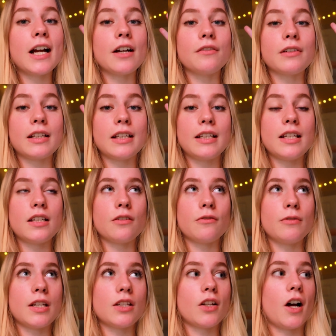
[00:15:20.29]
I really need to
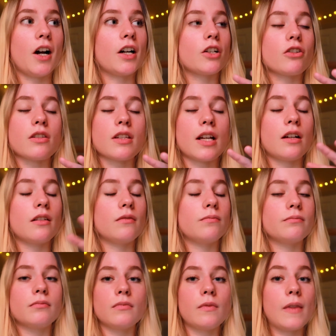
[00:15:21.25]
restock on just like
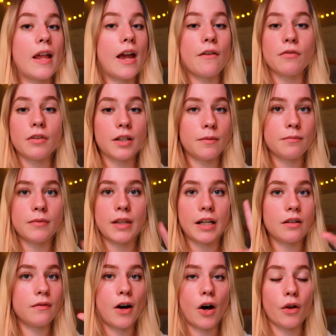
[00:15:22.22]
every
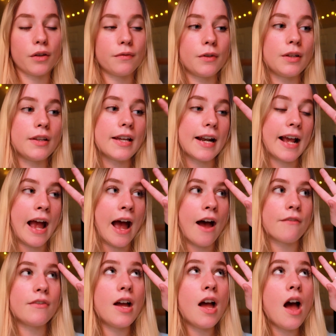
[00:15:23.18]
like all the food that I
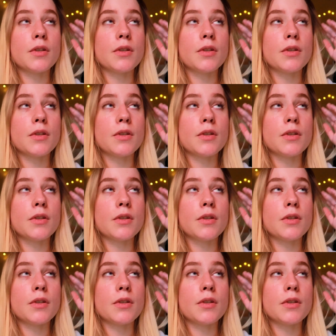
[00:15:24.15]
have.